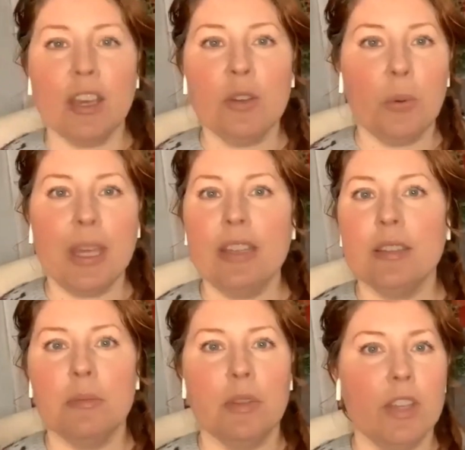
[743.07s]
in Queens,
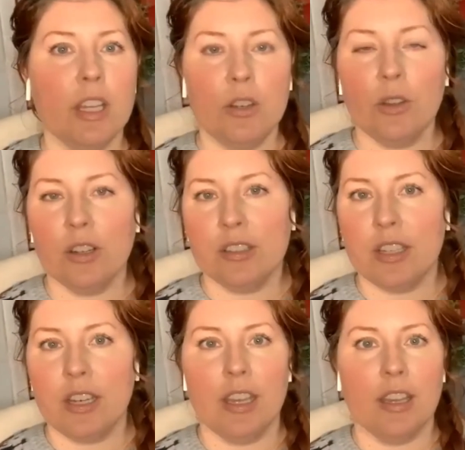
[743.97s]
I'm living in New York
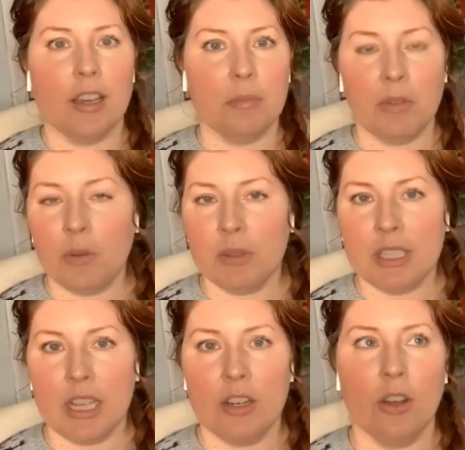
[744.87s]
City, I'm living with
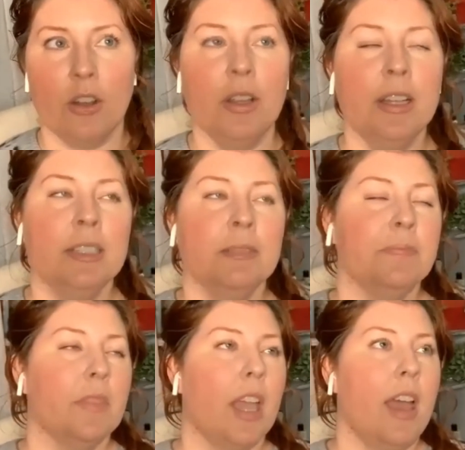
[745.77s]
Daniel,
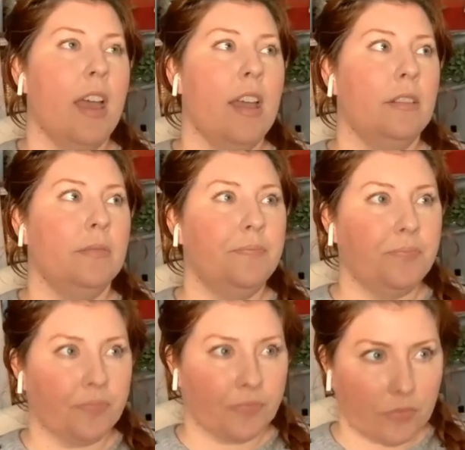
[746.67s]
and
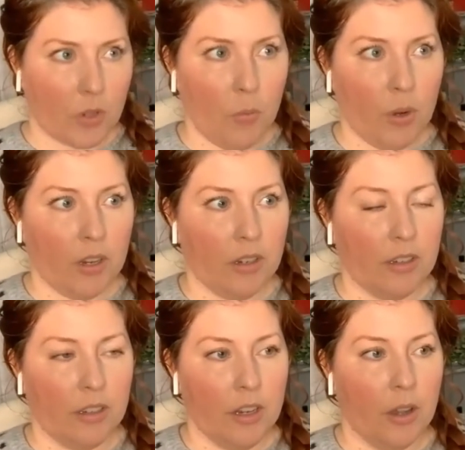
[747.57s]
we're,
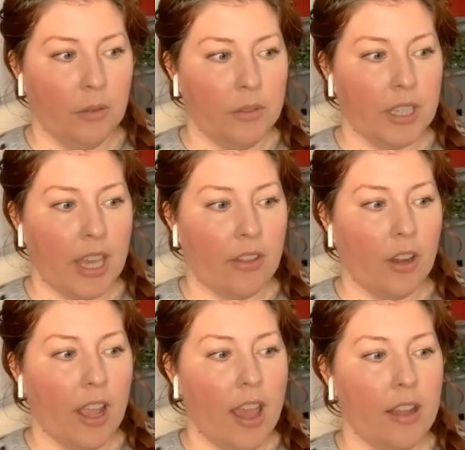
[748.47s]
together.
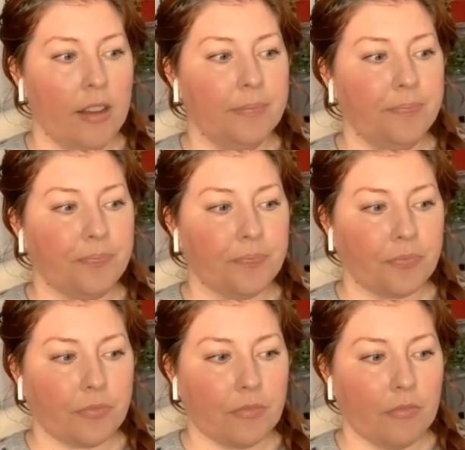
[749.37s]
And
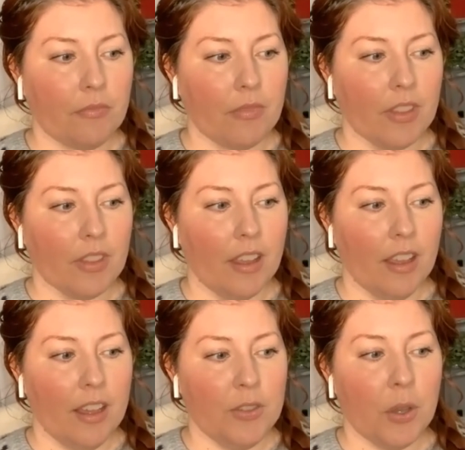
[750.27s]

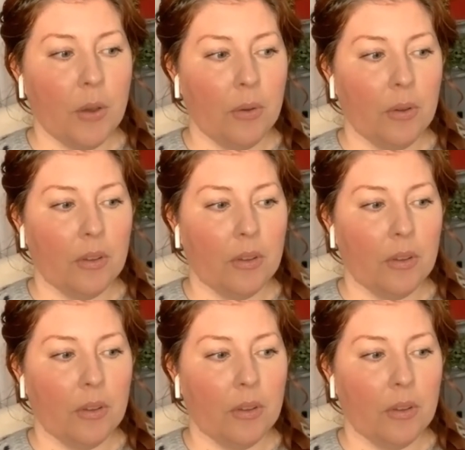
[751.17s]
so